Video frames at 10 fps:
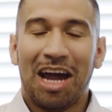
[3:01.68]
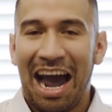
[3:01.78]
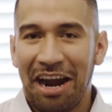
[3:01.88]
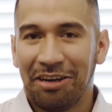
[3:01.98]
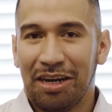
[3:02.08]
want a
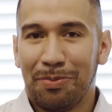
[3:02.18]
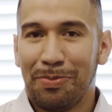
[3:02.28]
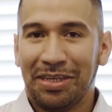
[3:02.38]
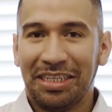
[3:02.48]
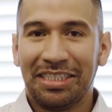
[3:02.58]
higher number
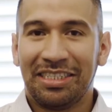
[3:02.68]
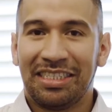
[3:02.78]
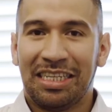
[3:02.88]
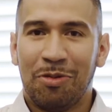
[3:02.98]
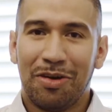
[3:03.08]
because
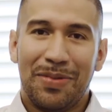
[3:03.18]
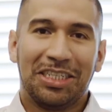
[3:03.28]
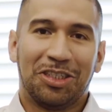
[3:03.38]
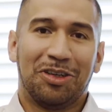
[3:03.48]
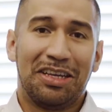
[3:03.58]
they want to
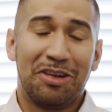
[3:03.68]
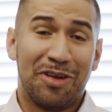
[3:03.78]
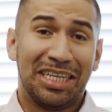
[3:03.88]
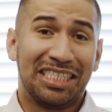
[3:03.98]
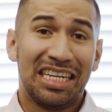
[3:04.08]
make sure that you
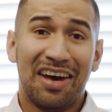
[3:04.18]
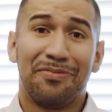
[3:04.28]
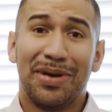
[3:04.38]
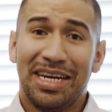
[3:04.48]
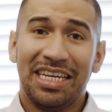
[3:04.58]
raise
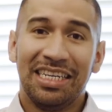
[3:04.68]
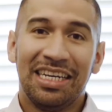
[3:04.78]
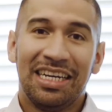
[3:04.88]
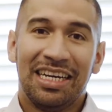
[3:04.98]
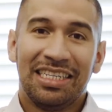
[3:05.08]
enough money
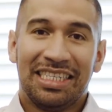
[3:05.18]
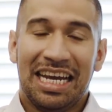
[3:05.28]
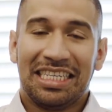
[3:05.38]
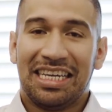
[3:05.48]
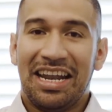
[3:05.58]
to
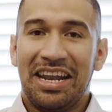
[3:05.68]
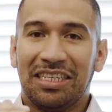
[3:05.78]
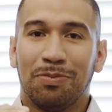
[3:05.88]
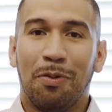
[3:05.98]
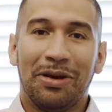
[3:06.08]
get to that
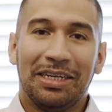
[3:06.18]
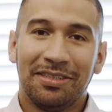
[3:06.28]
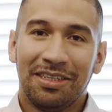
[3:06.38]
next point,